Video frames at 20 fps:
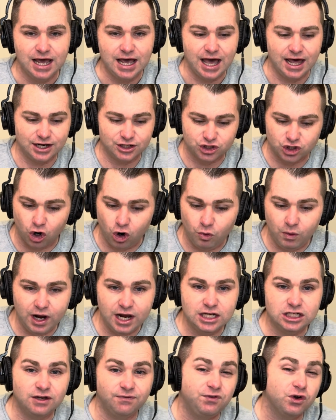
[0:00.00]
And as
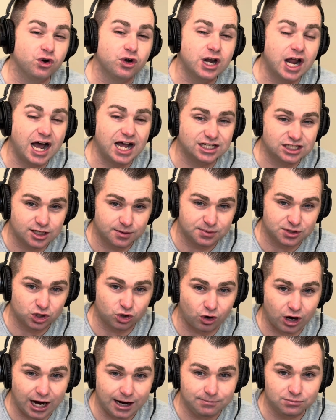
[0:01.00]
always, if you're not
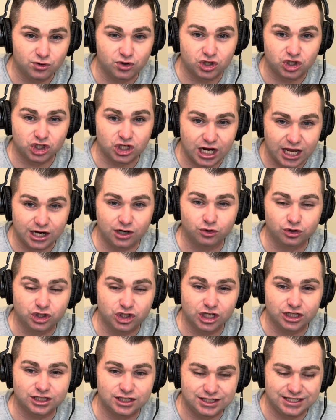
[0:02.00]
subscribed to the channel
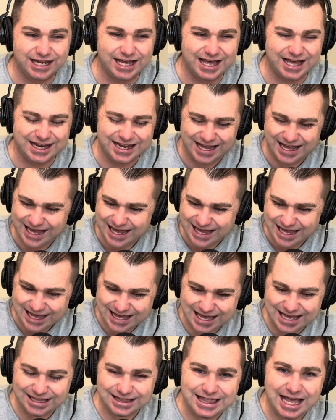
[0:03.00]
just yet,
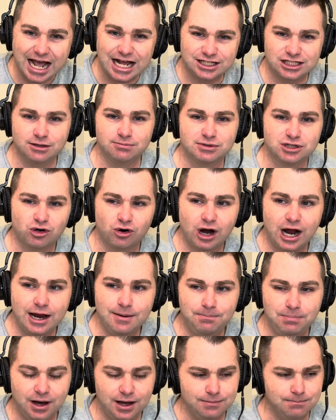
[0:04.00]
hit that
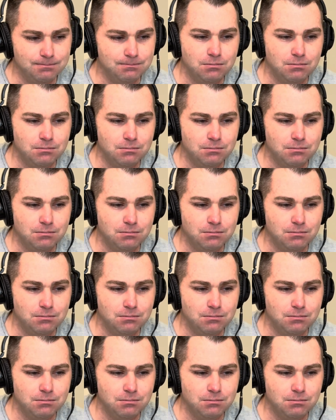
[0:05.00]
subscribe button.